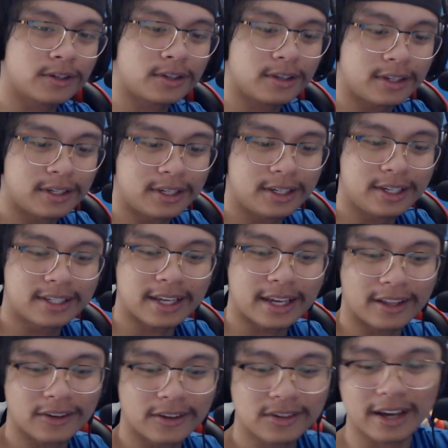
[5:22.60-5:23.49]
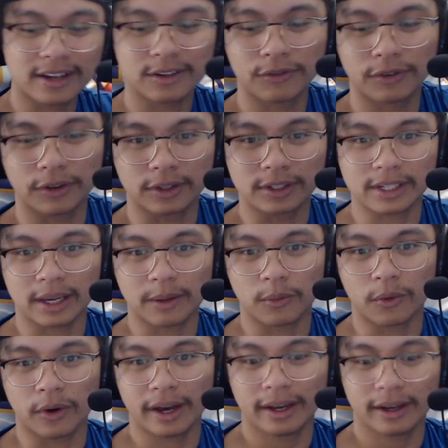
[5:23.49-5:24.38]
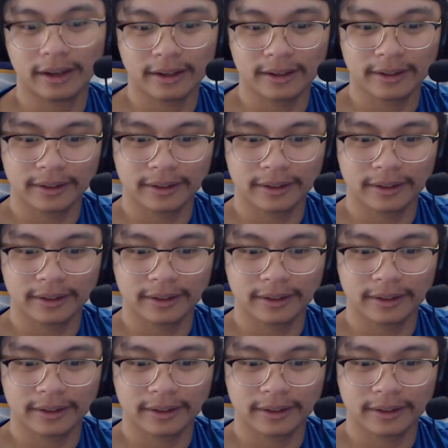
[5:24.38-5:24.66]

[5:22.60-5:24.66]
She said, don't you actually feel the same way?